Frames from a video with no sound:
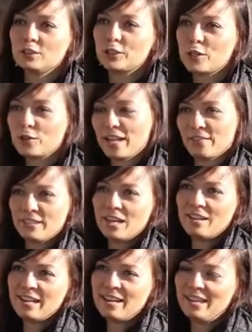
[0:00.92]
So, Kevin,
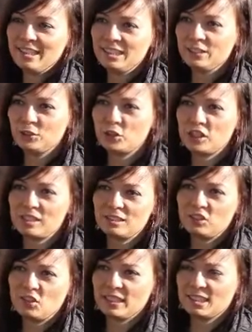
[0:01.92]
are there any
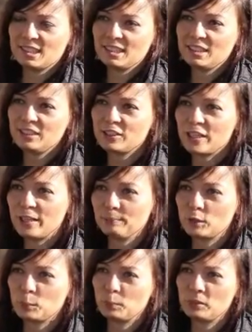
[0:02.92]
nutritional strategies
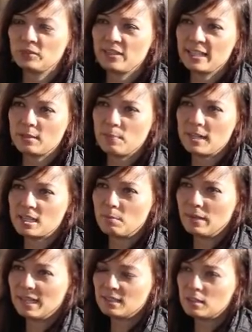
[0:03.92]
to prevent muscle
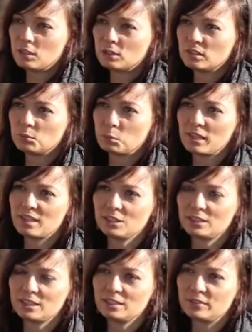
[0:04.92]
mass loss
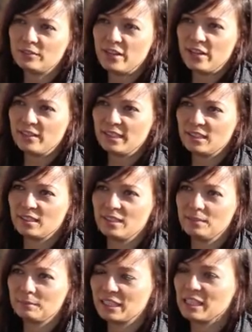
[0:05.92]
without interfering
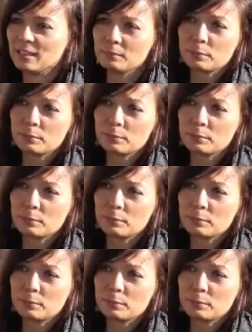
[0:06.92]
the healing